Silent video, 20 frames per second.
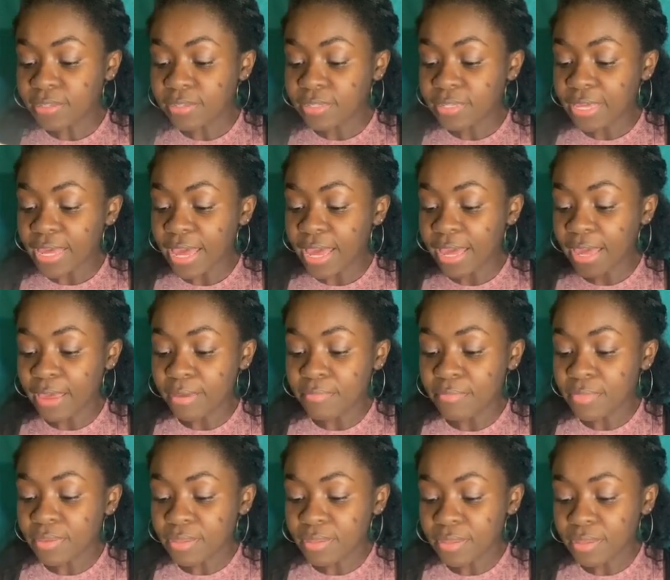
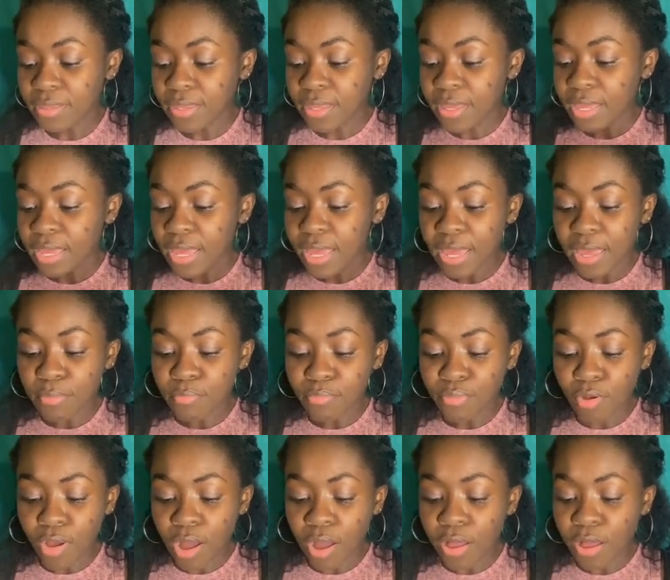came and
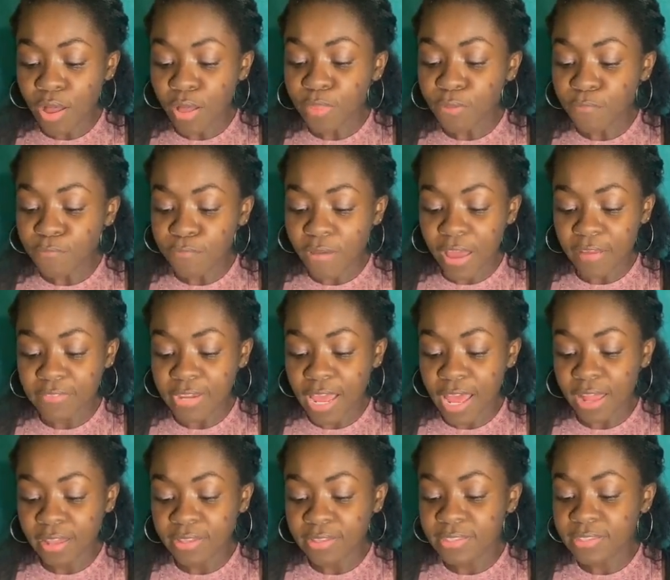brought other 5
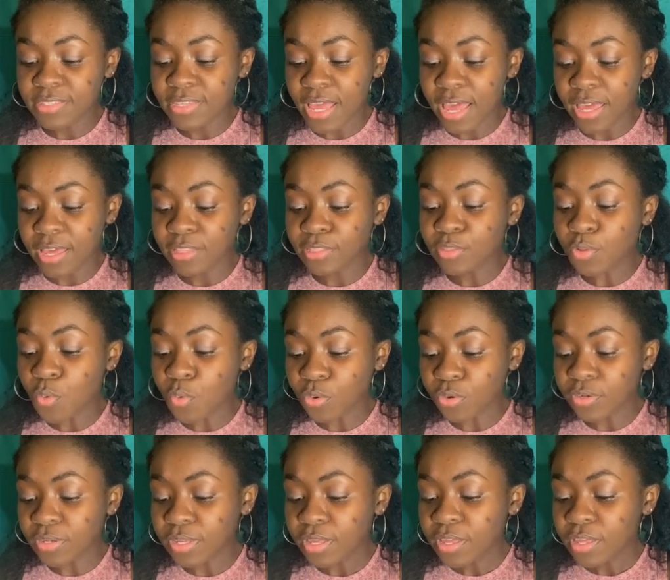talents, saying,
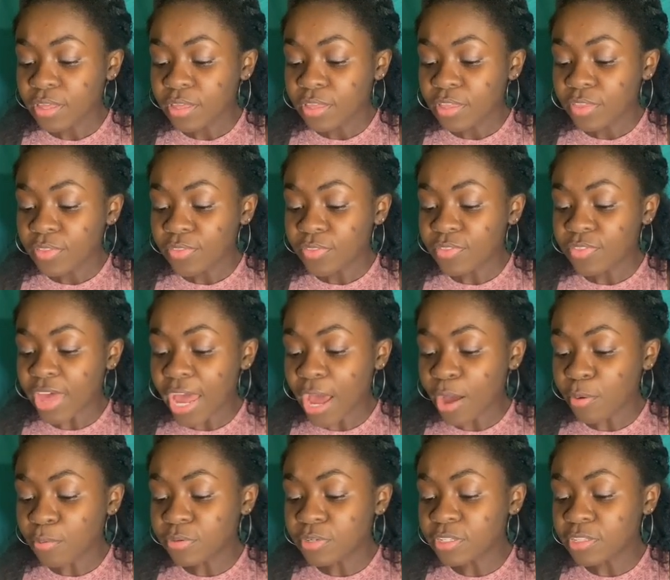Lord,
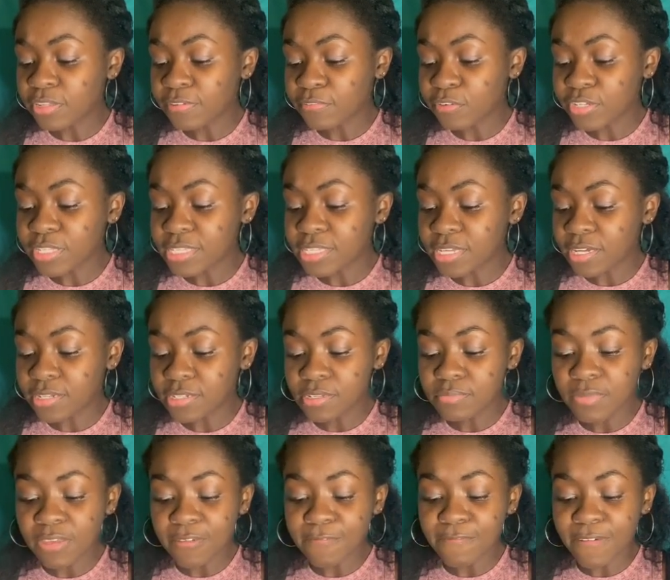thou deliverest unto
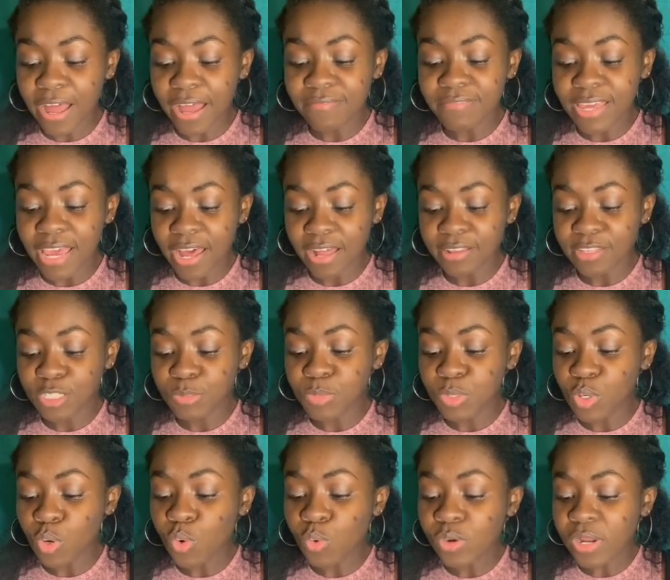me 5 talents.
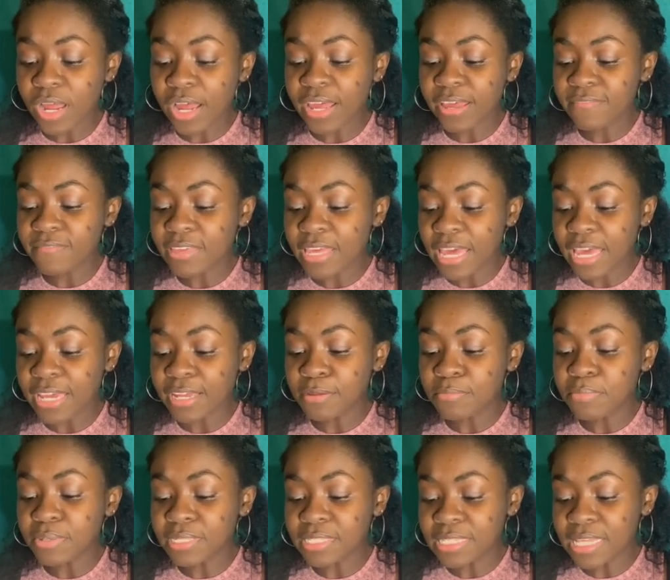Behold, I have gained
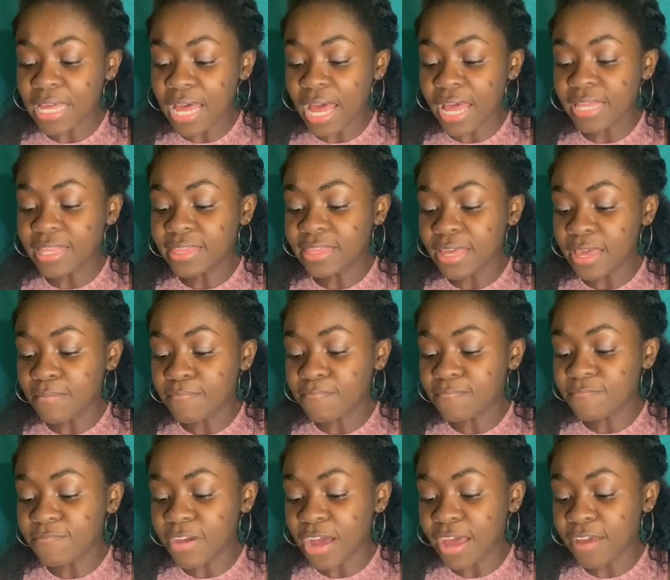beside them
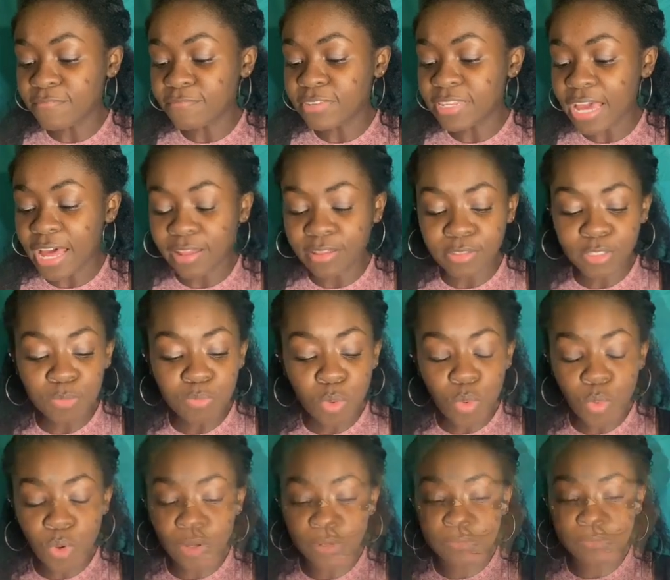5 talents
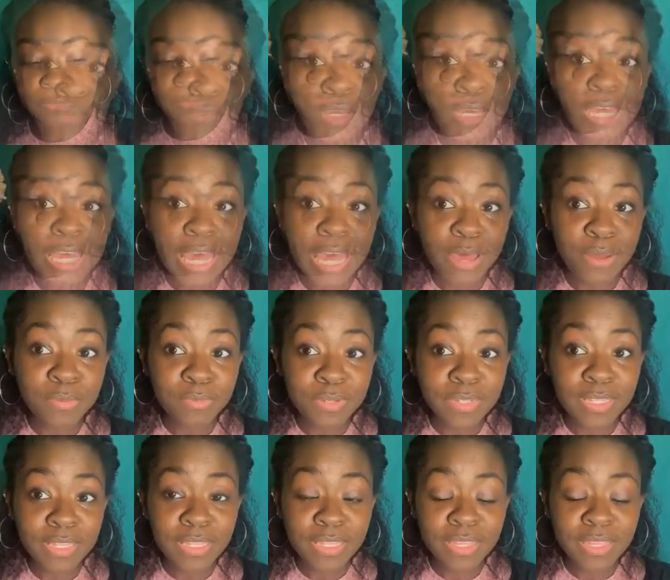more." So if we count